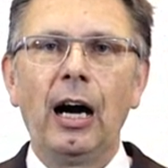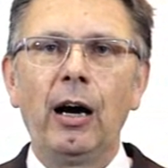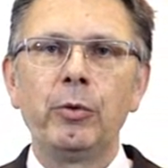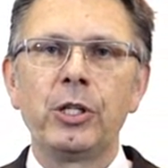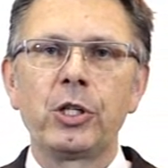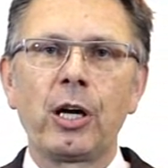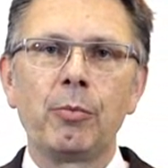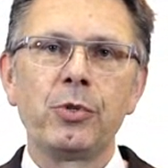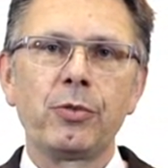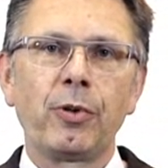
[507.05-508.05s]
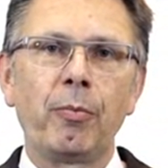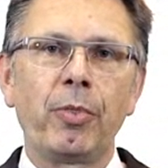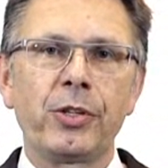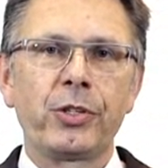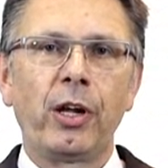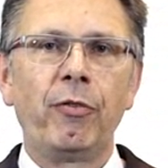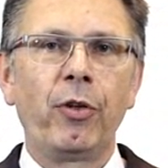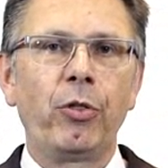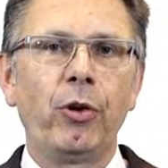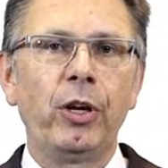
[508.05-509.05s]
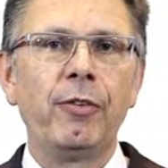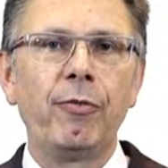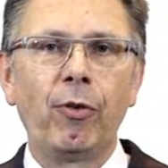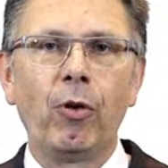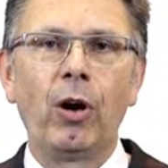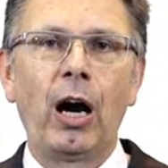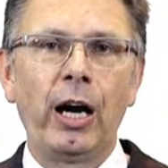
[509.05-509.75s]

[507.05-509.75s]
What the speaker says: which comes from the sulfur 34